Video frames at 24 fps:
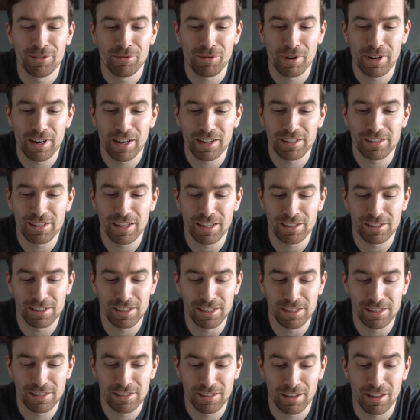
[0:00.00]
when I test
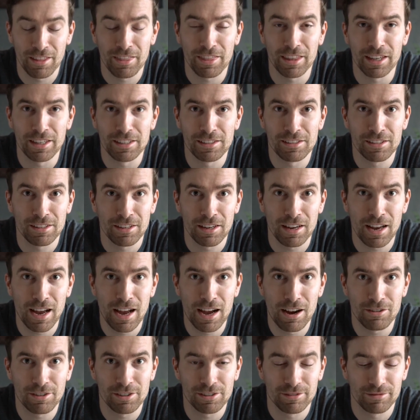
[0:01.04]
these things
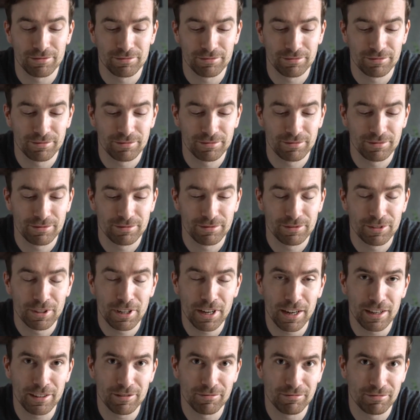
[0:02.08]
out.
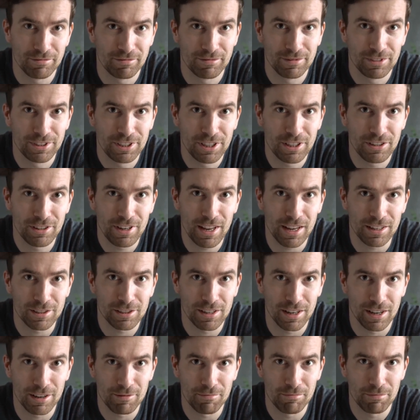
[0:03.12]
Okay, see you next
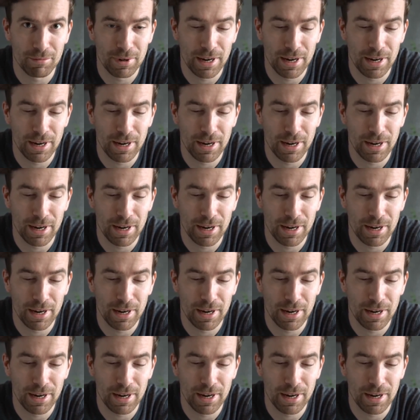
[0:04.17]
time.